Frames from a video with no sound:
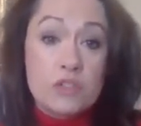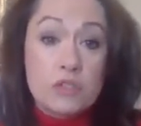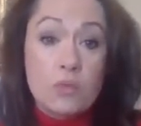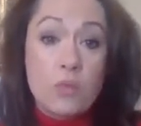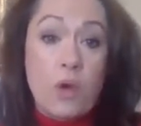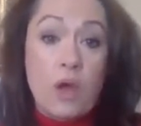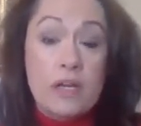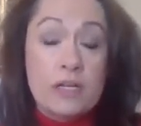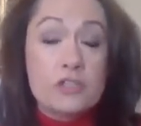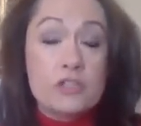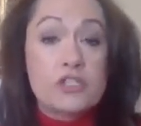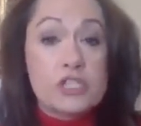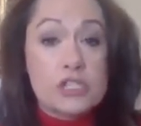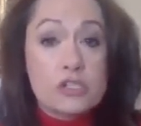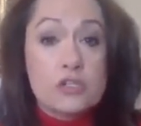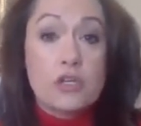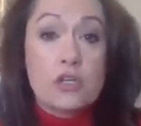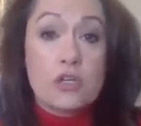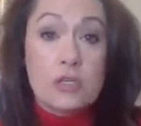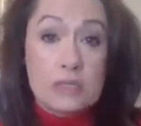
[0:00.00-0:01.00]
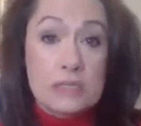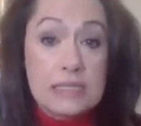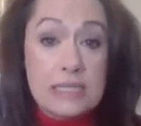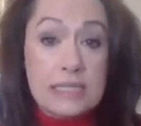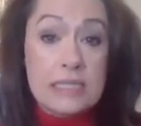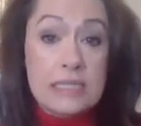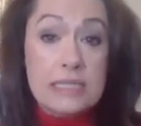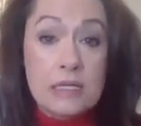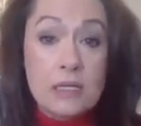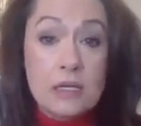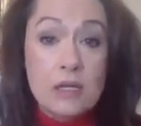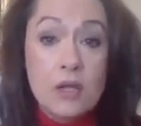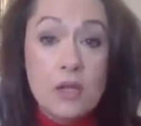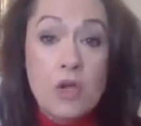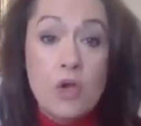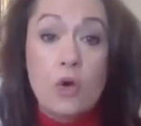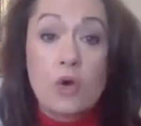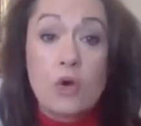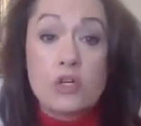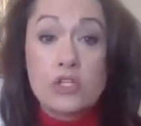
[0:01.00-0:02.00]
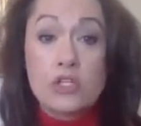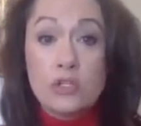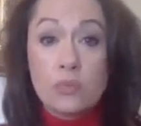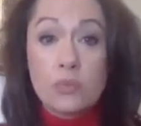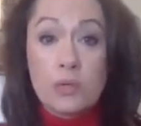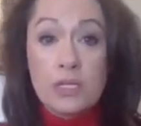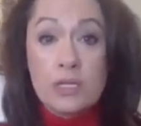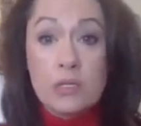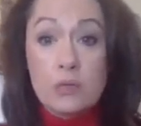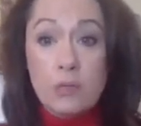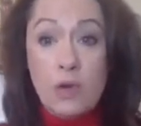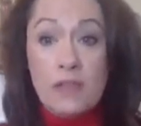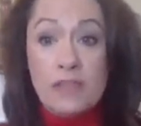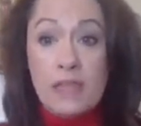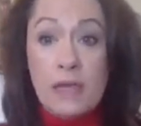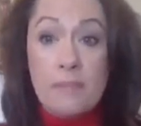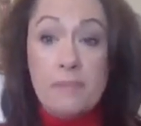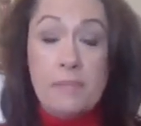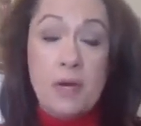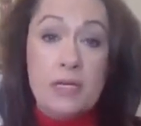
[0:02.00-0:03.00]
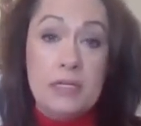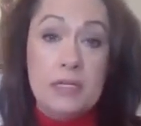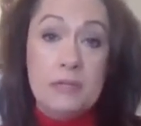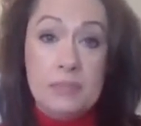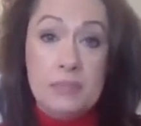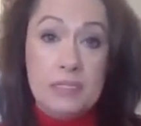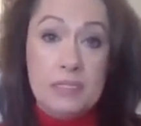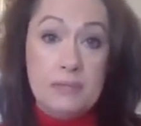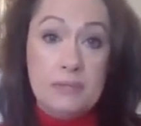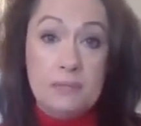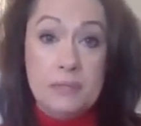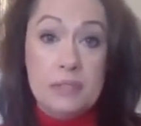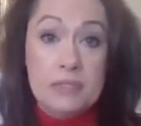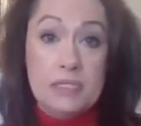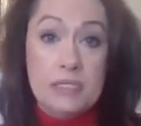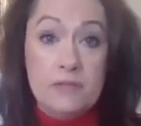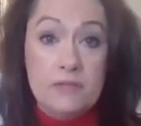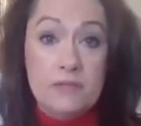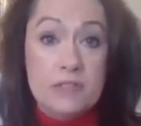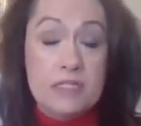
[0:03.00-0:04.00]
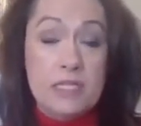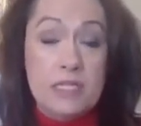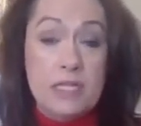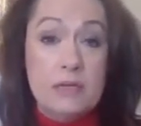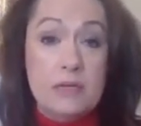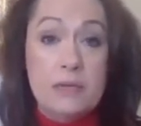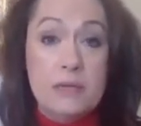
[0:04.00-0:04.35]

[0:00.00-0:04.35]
want to just look lean, or do you really want that bodybuilding physique?